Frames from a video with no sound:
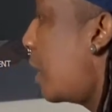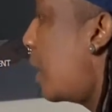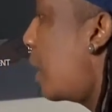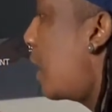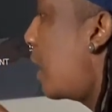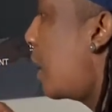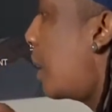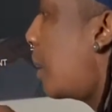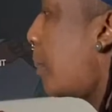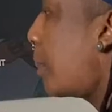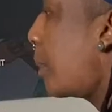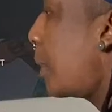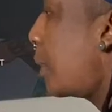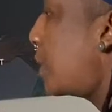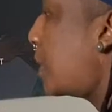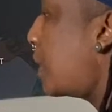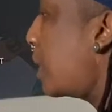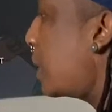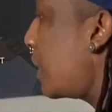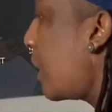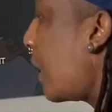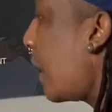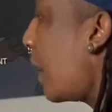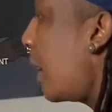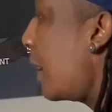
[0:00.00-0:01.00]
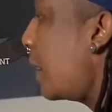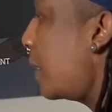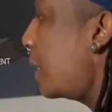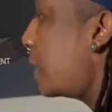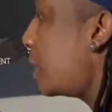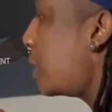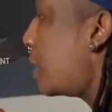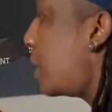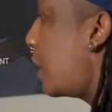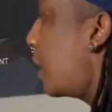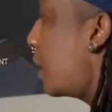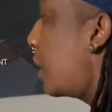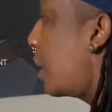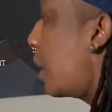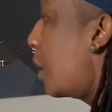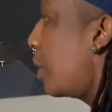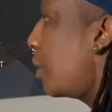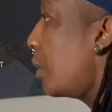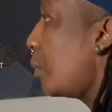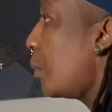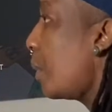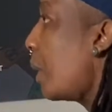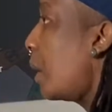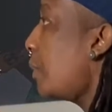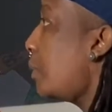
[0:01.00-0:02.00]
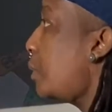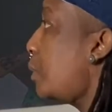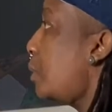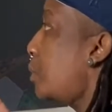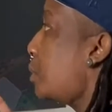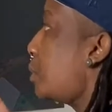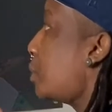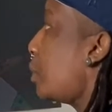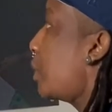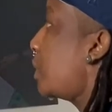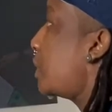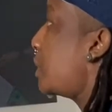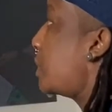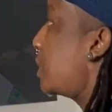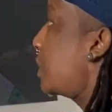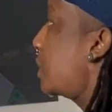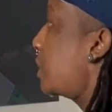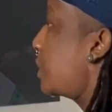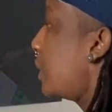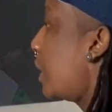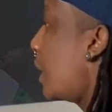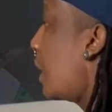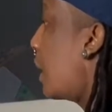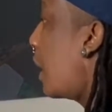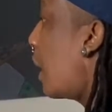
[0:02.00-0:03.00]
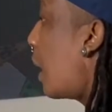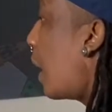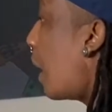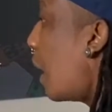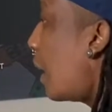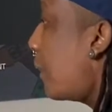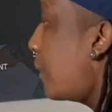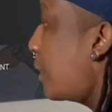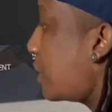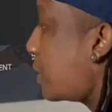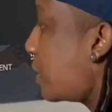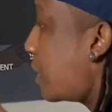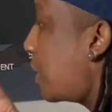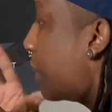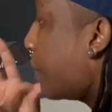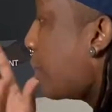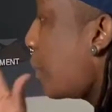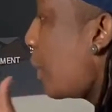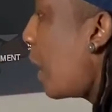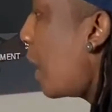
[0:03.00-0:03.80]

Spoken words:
merchandise, and other revenue sources. Obviously, if you have